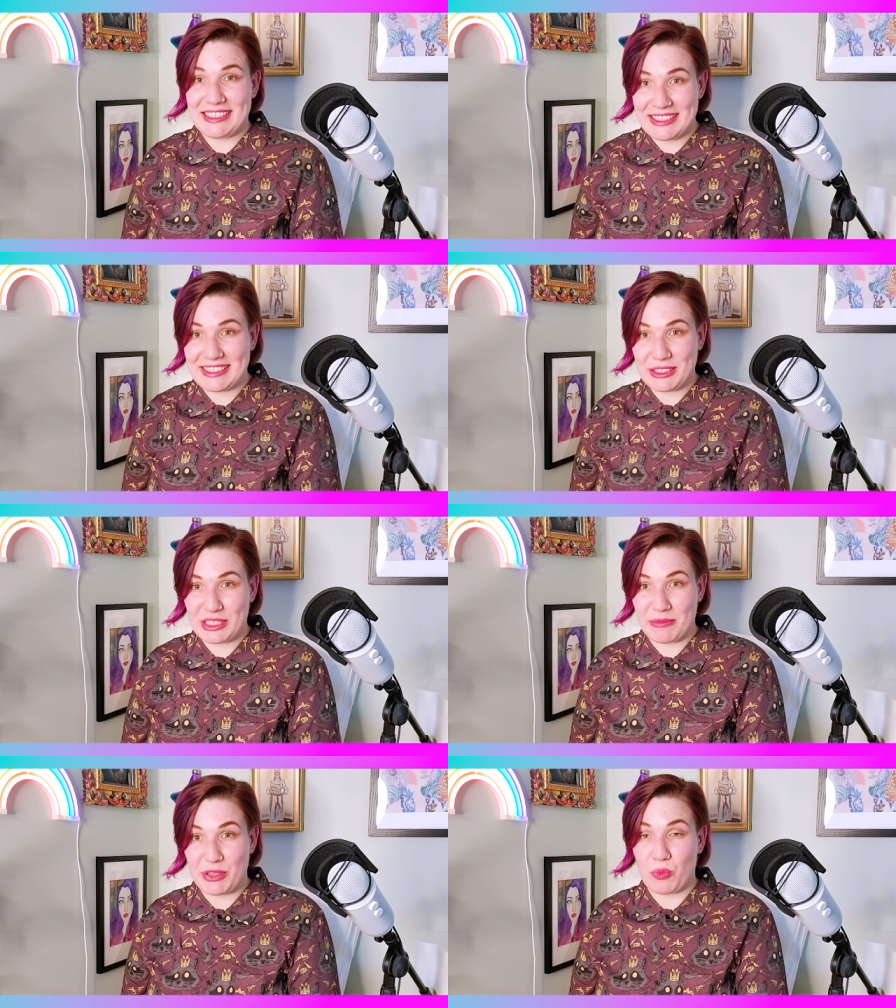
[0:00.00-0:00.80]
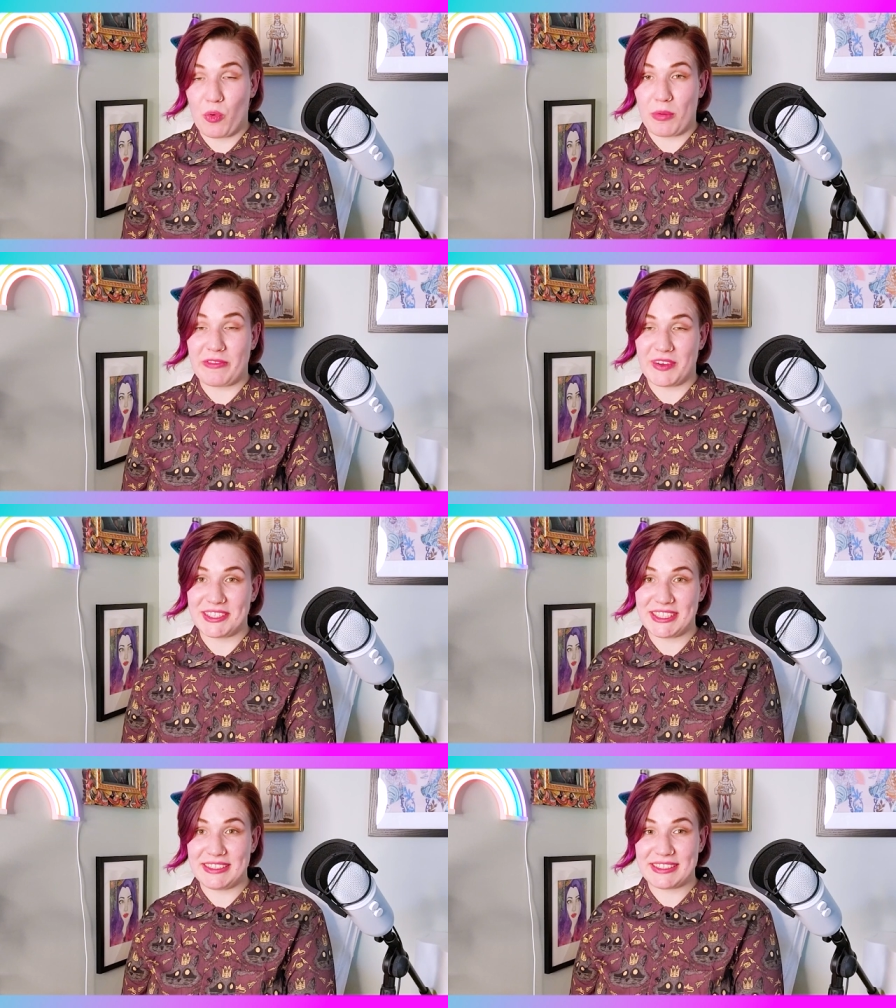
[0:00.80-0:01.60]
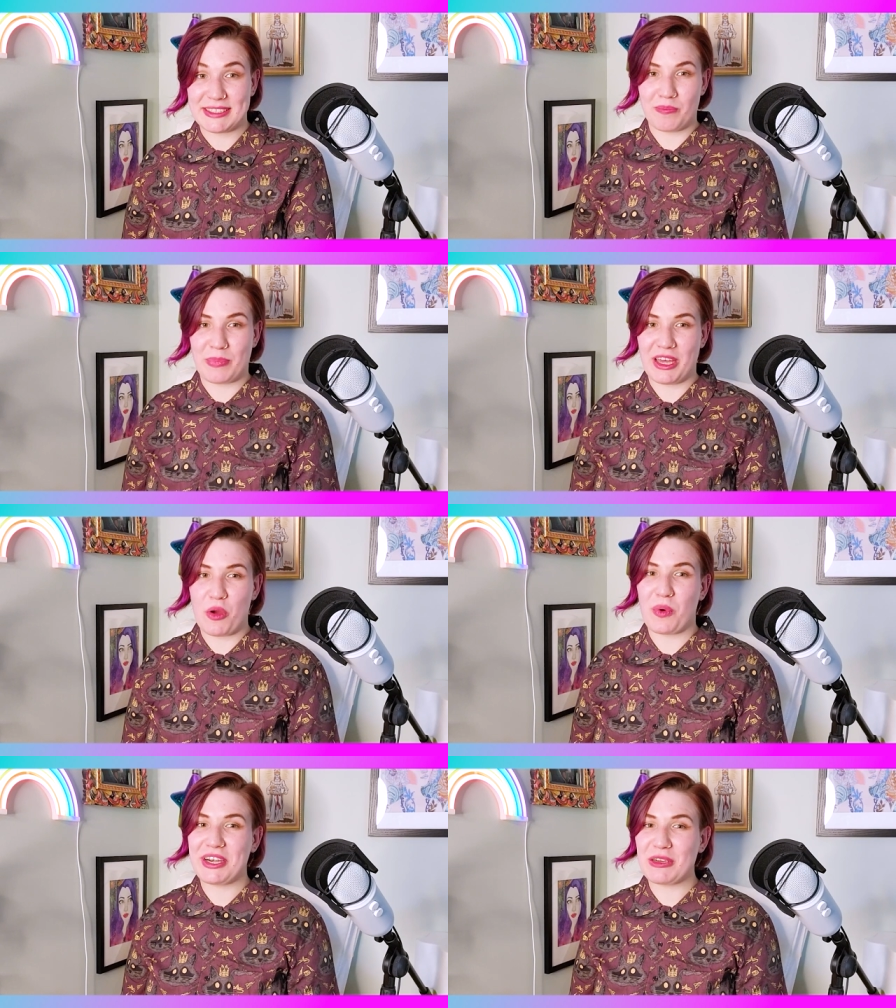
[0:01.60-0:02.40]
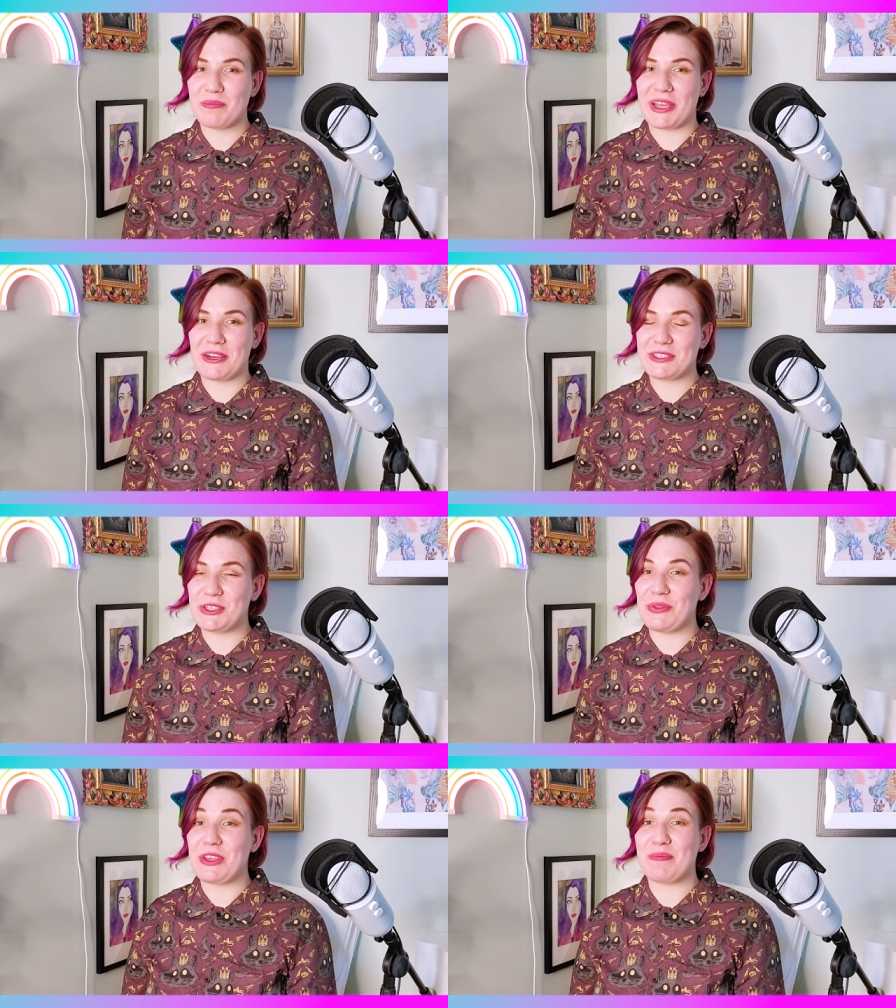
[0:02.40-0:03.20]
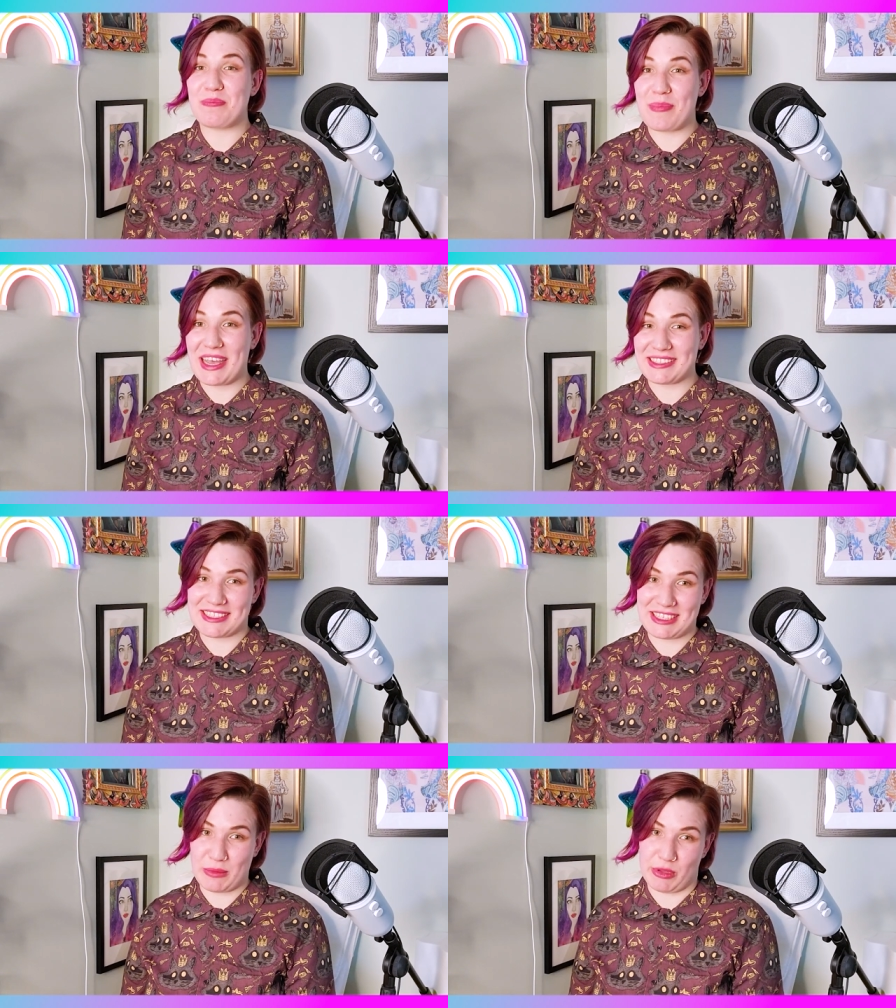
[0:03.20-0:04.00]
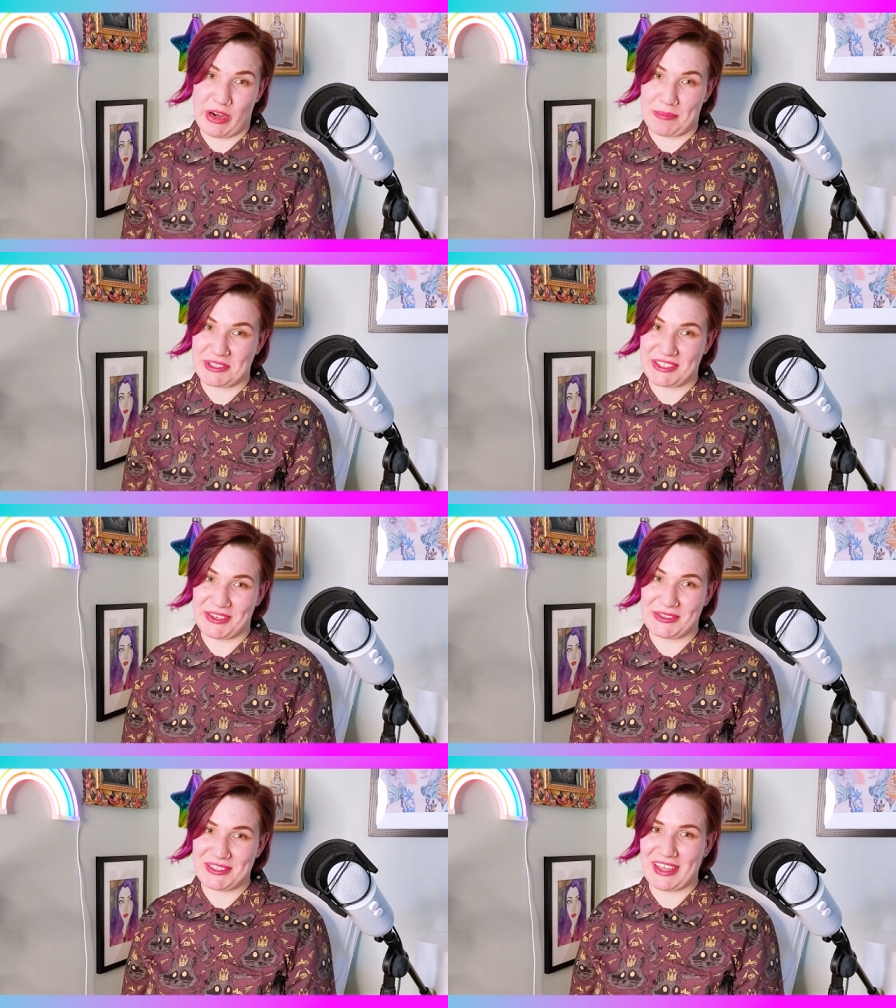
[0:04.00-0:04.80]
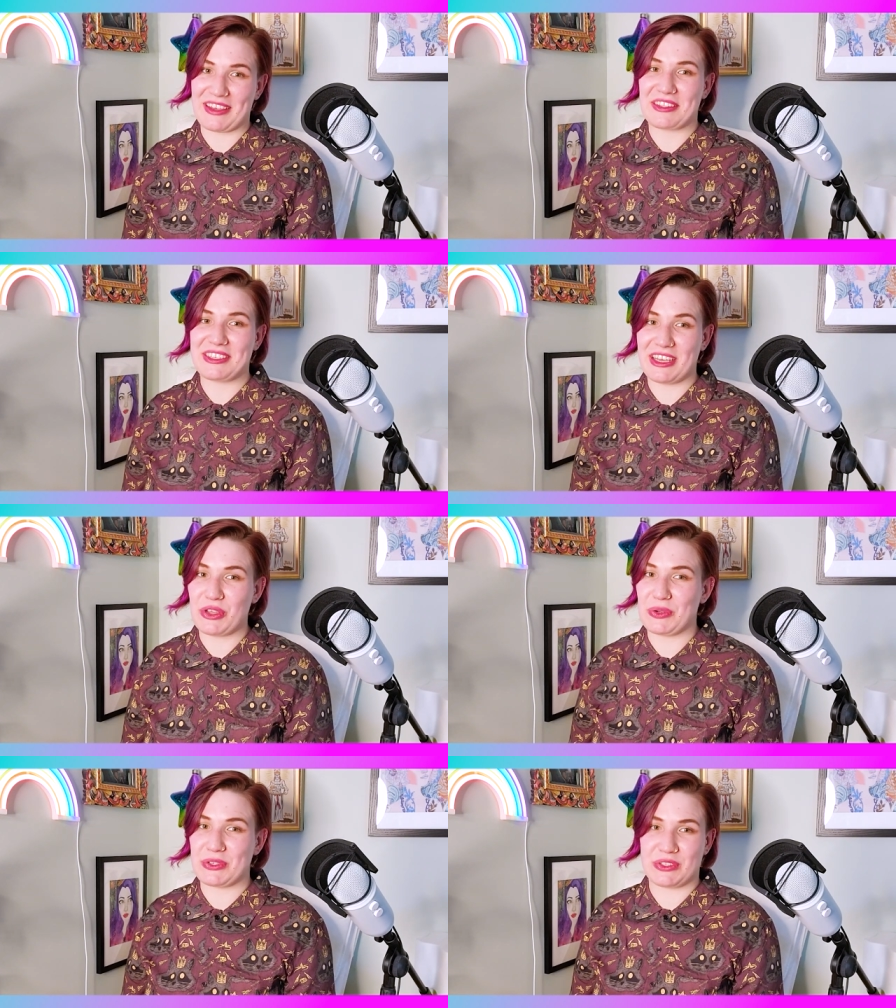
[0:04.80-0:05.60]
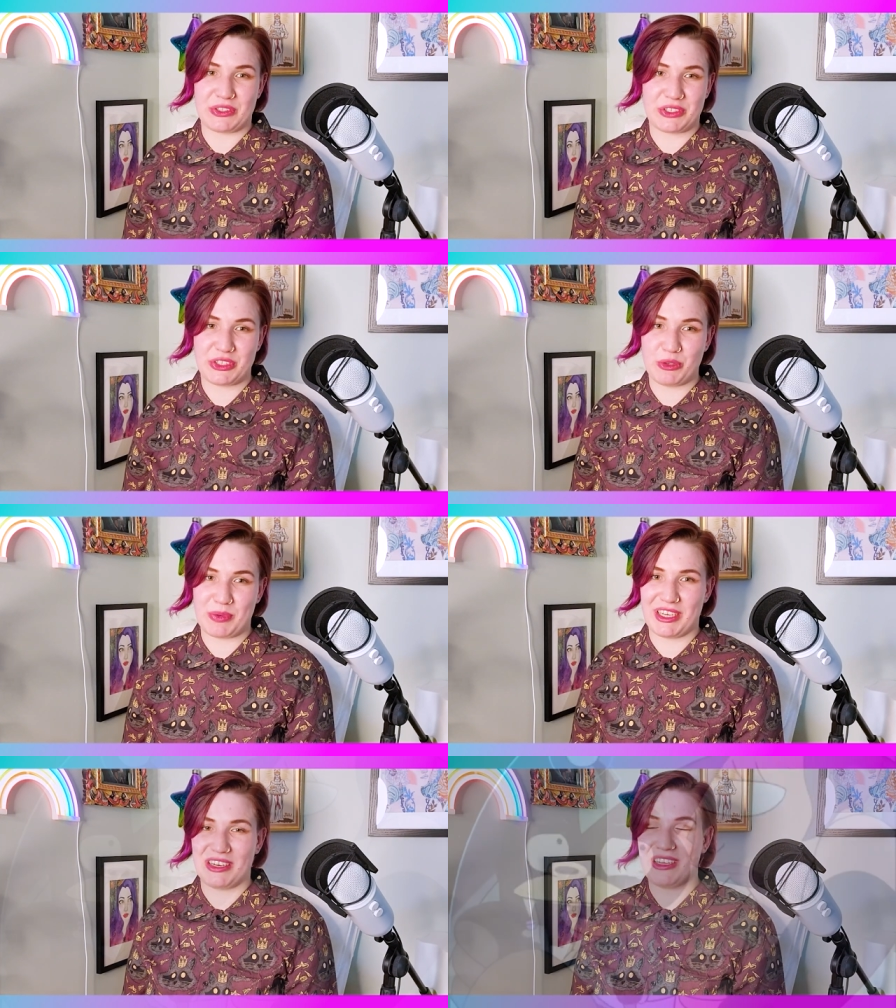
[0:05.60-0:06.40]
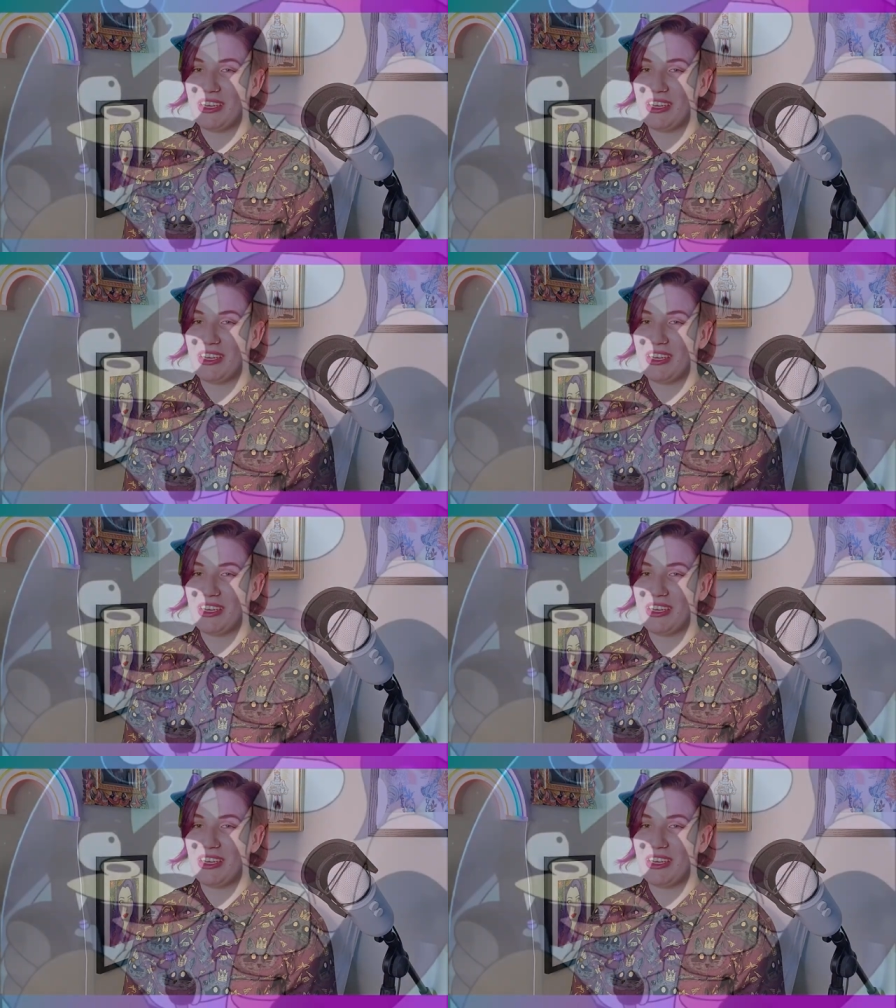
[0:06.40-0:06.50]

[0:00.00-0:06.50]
did still give me the warm and fuzzies. But when compared to the best Nibbler episodes, like The Day the Earth Stood Stupid...